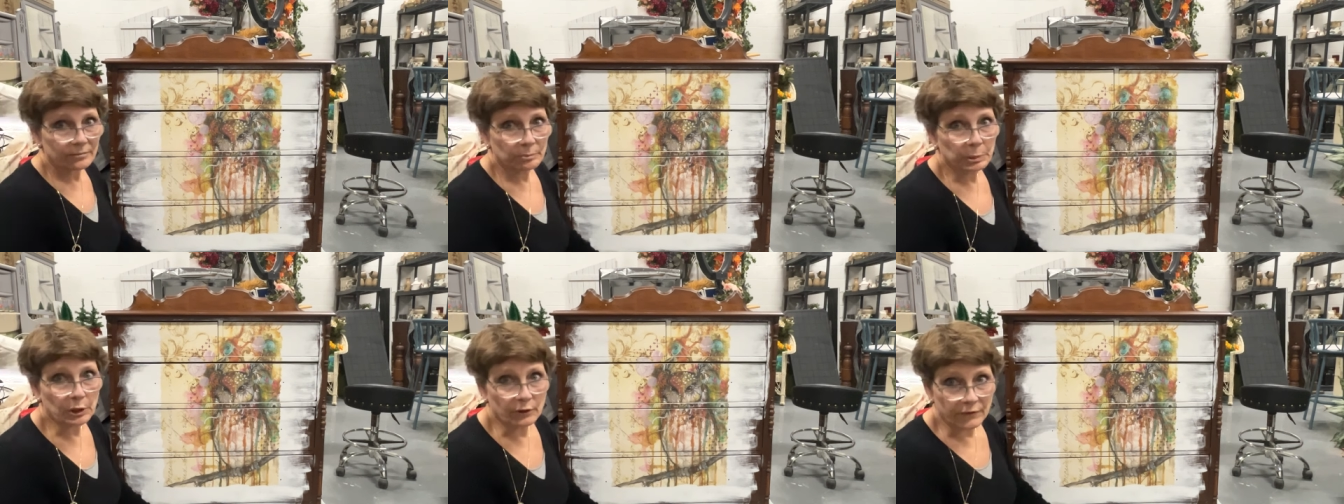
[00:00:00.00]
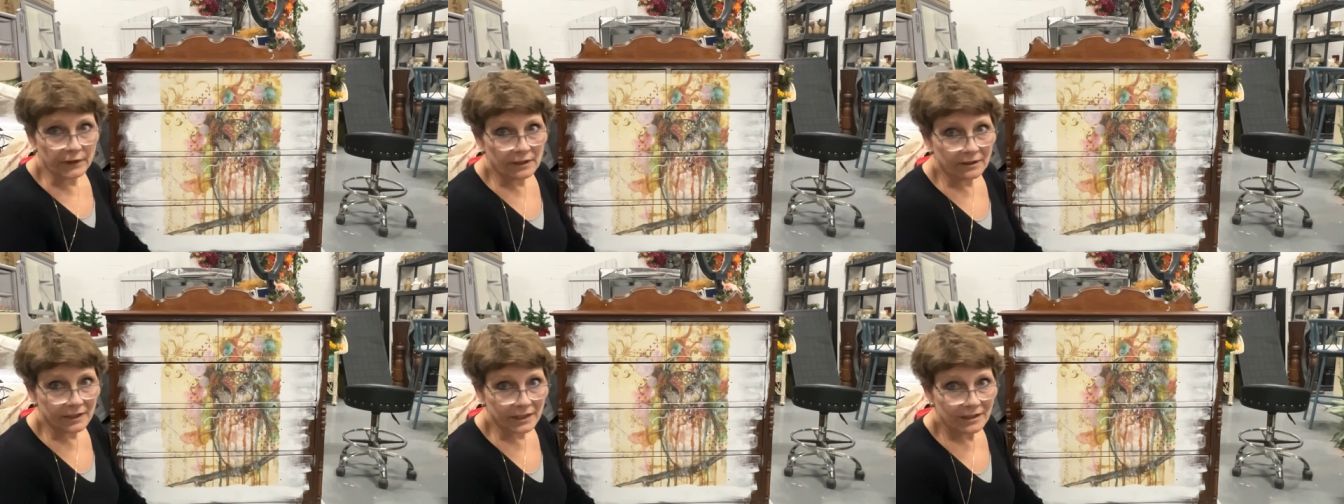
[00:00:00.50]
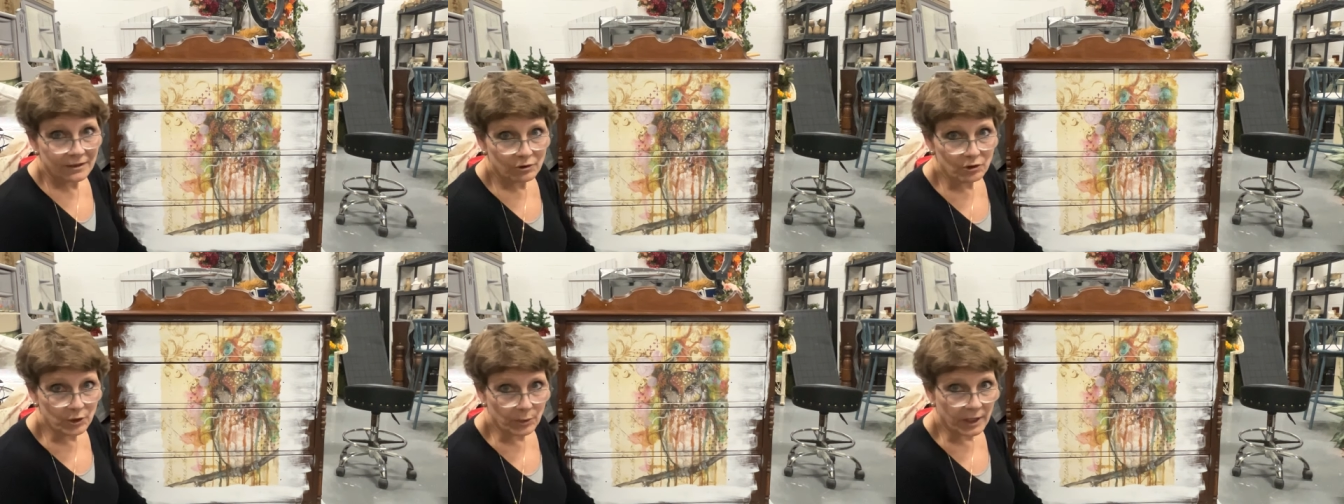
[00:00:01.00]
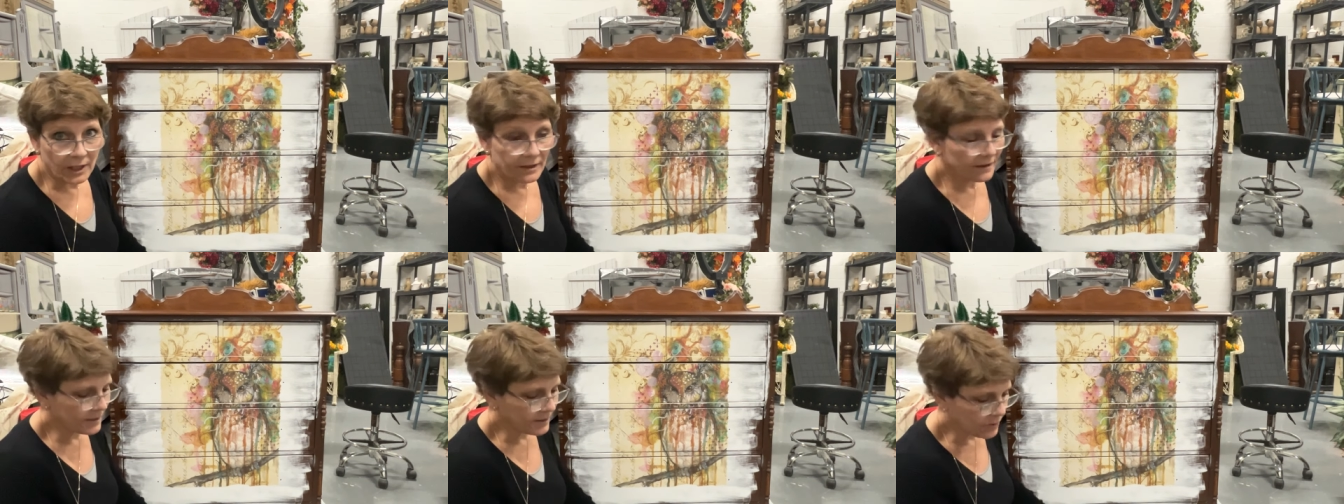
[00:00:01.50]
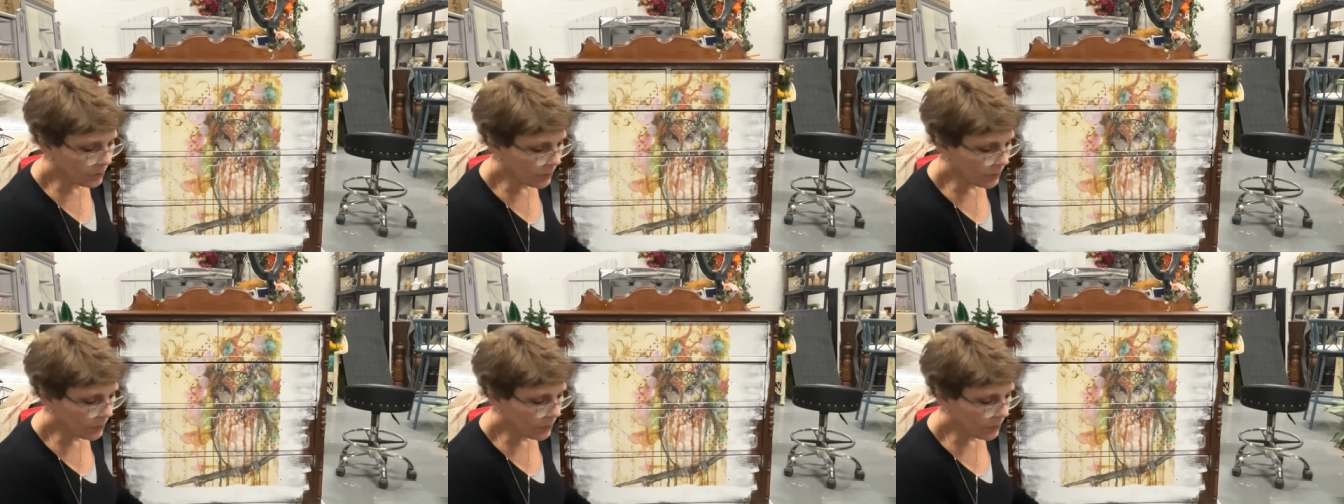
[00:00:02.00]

perfectly doing it this